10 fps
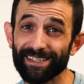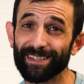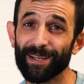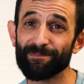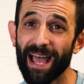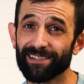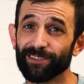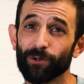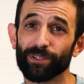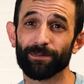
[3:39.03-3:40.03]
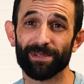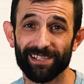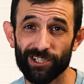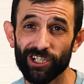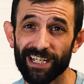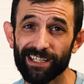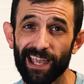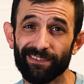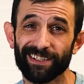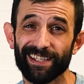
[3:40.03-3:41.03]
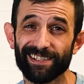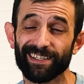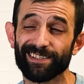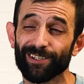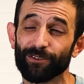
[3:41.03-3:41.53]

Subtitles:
tip has to do with the positioning and the distance of your